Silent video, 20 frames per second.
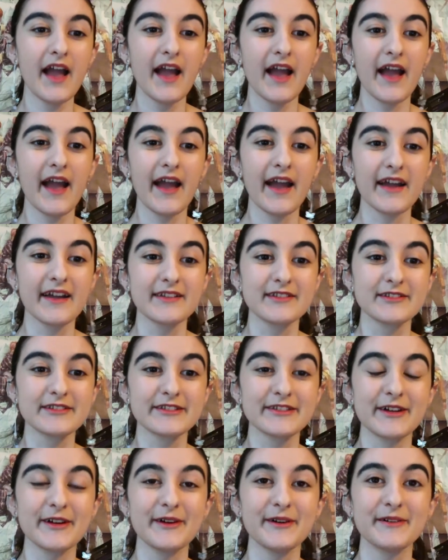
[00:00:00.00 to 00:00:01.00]
And
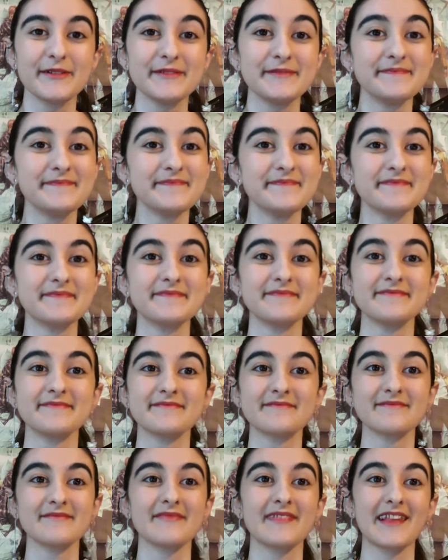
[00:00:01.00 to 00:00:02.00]
so
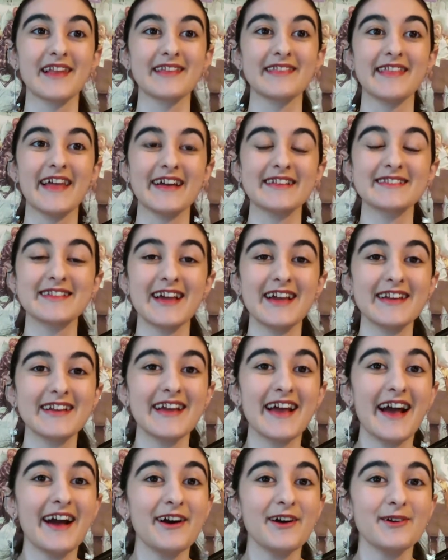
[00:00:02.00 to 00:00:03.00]
that's kind
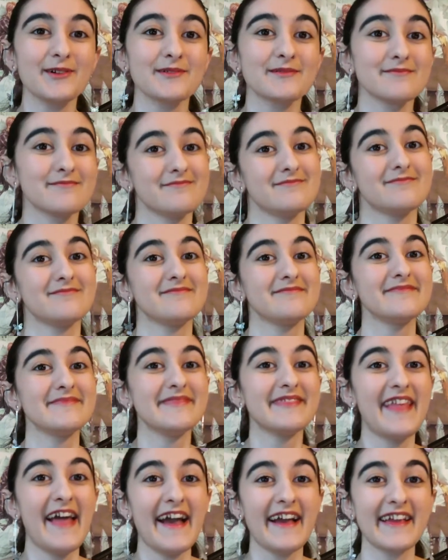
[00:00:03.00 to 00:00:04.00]
of how
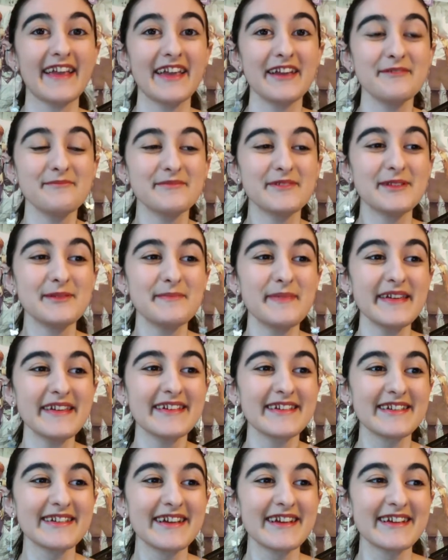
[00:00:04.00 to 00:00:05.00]
that came to
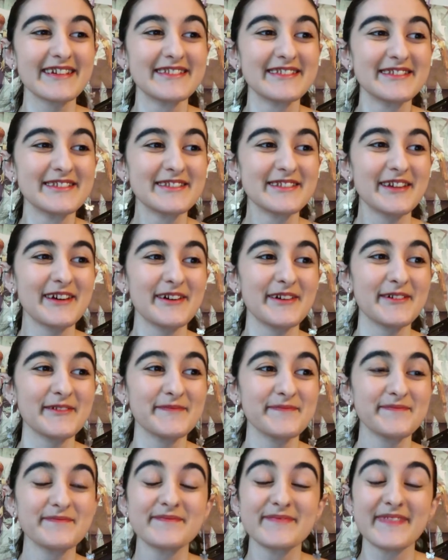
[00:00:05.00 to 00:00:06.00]
be. And so,
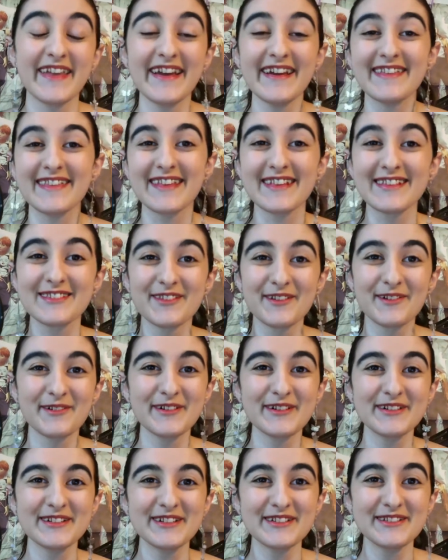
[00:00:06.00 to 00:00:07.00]
yeah, that's the
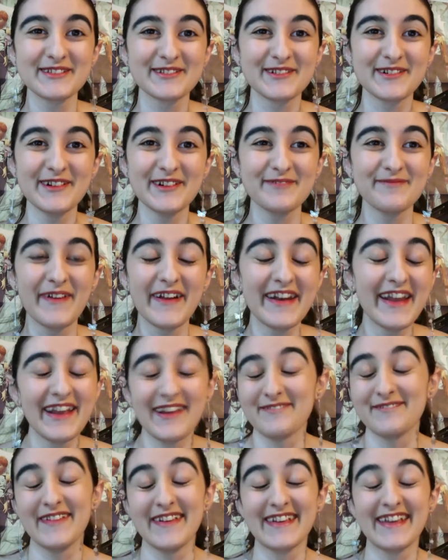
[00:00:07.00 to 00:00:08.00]
origin story of my
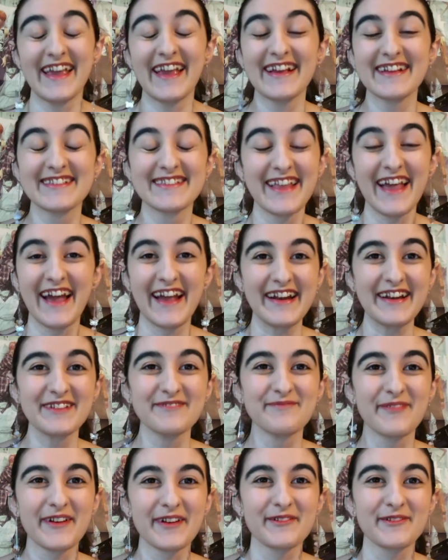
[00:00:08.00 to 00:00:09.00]
name, in case
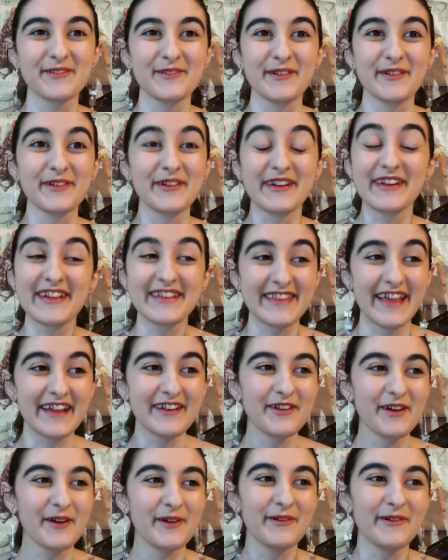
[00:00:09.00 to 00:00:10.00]
anybody was wondering, because I
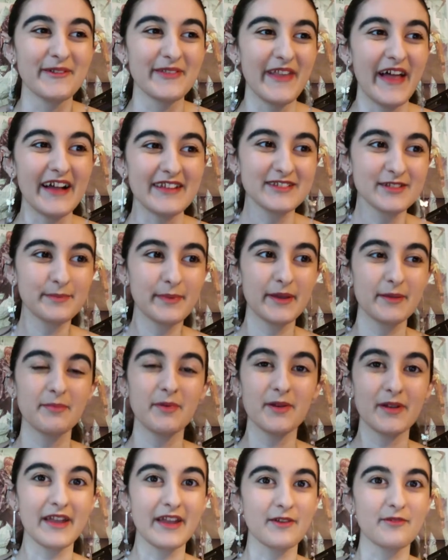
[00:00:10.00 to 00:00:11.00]
know lots of
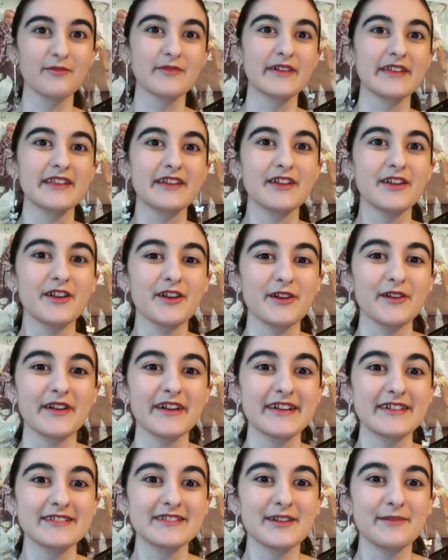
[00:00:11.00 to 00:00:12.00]
people get really
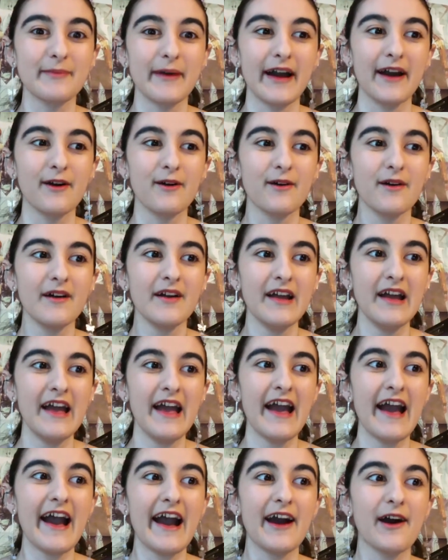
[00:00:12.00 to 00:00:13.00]
curious about
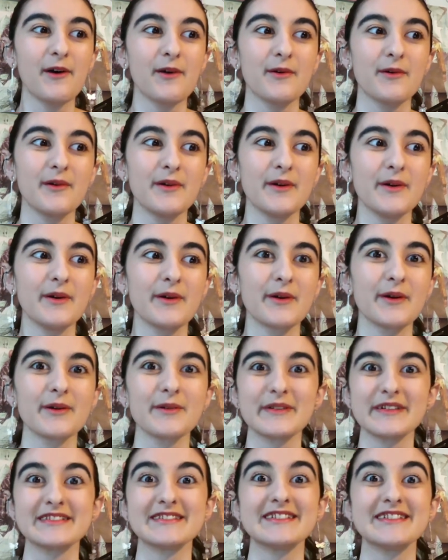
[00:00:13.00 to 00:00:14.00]
how
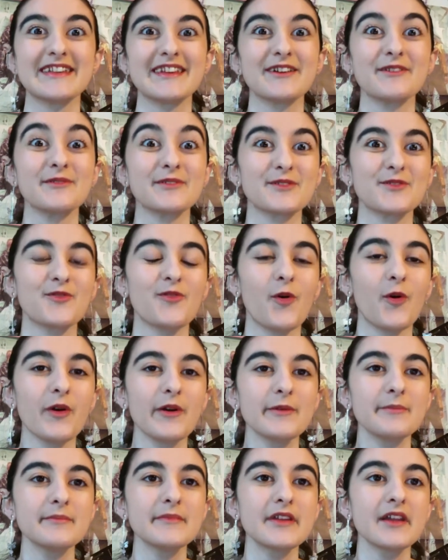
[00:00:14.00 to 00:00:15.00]
Arisudia was
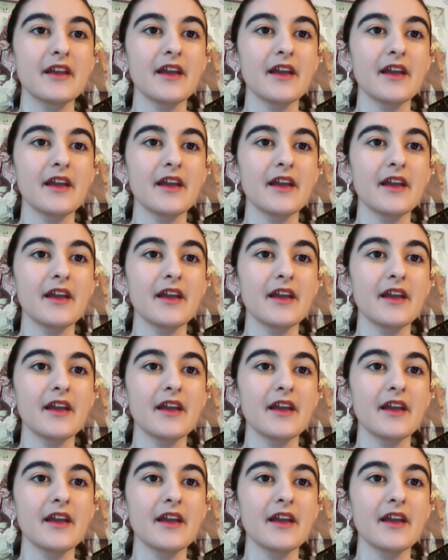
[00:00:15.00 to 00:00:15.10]
formed,